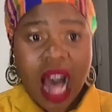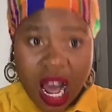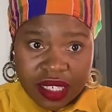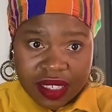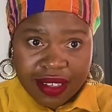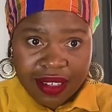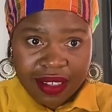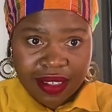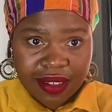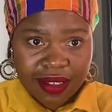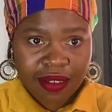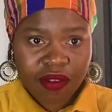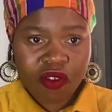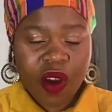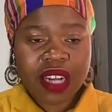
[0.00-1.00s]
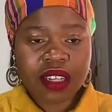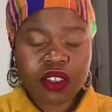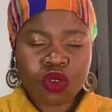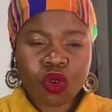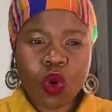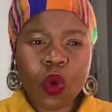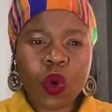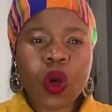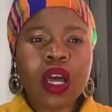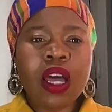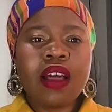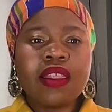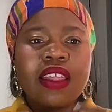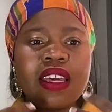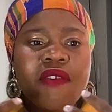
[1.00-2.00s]
artists, right? So
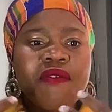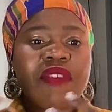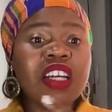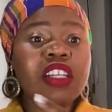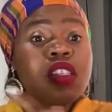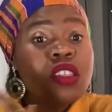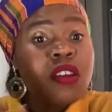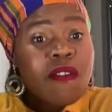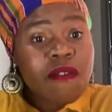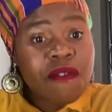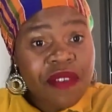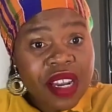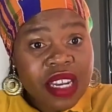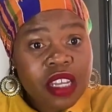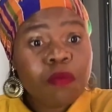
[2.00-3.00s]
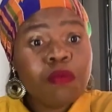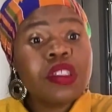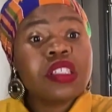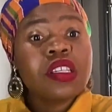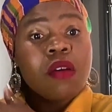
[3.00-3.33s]
they fund films,